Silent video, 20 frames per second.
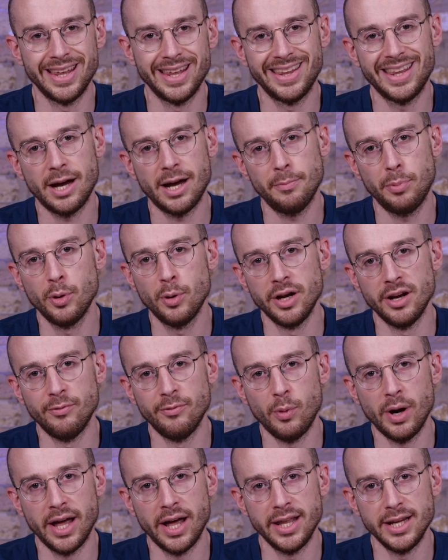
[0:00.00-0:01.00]
That point of
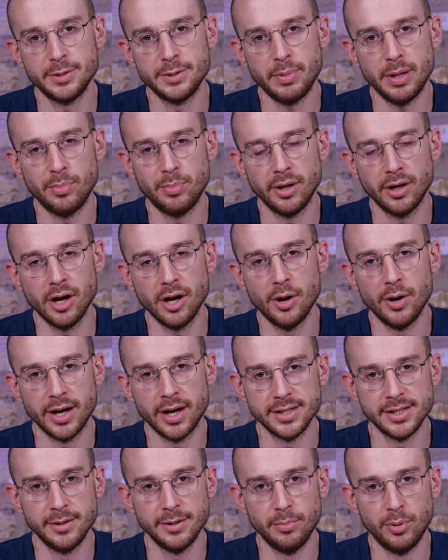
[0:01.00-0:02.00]
where these people are going
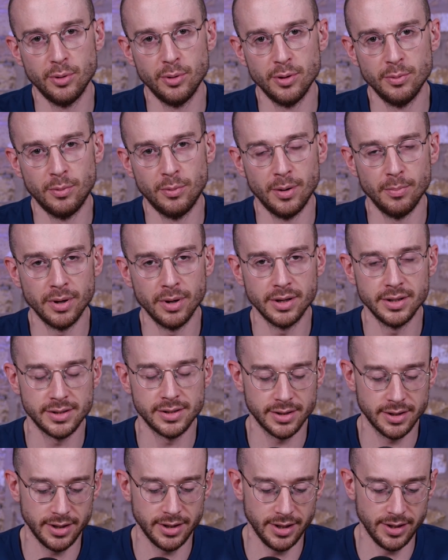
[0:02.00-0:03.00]
is an important one,
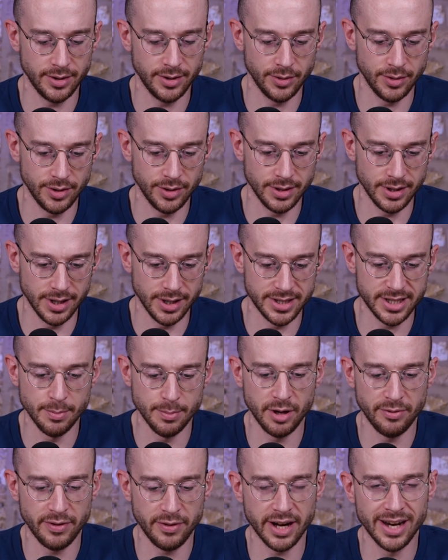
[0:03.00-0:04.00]
because it, a
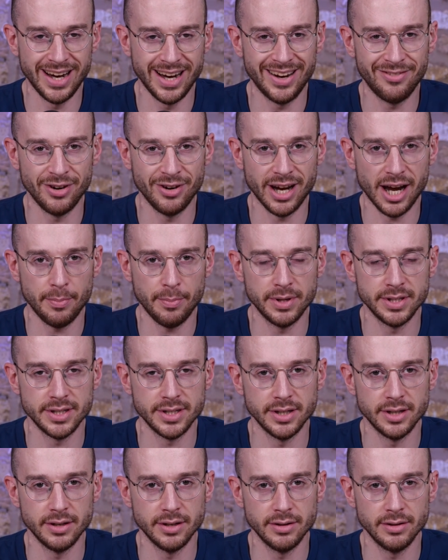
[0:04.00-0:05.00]
similar thing happened
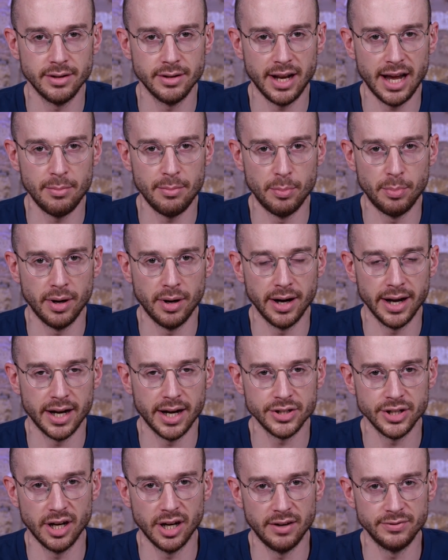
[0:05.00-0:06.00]
to the Labour Party
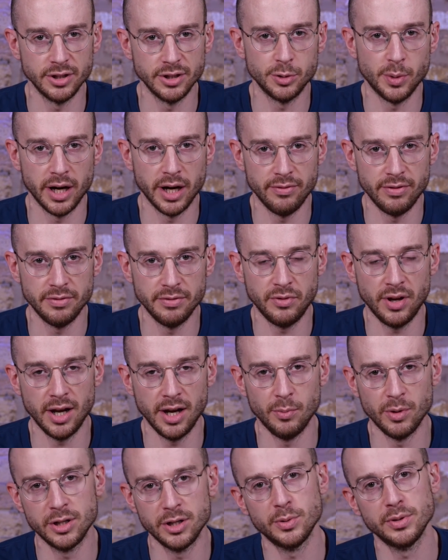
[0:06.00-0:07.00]
actually after twenty
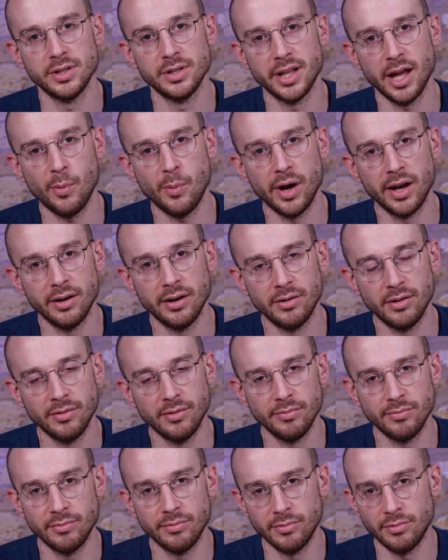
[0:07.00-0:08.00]
fifteen, which was that they went
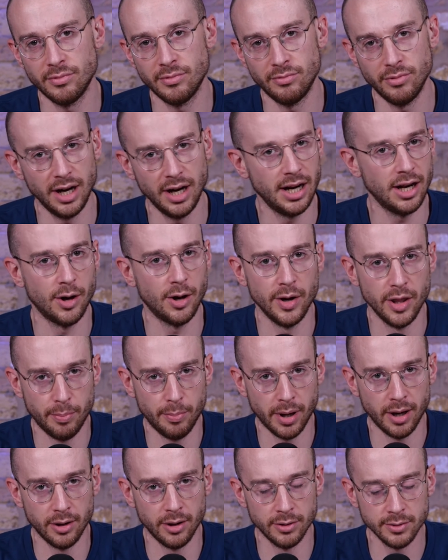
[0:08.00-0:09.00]
really low in the
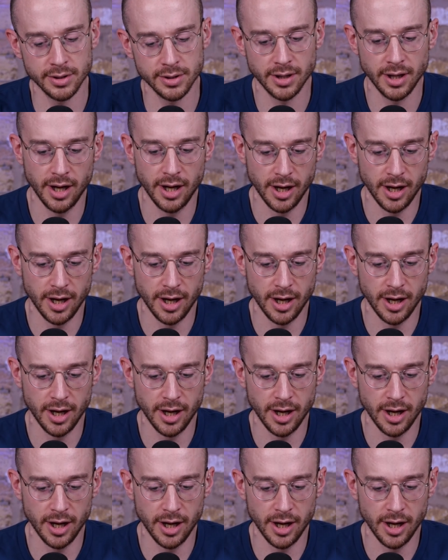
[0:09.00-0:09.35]
polls,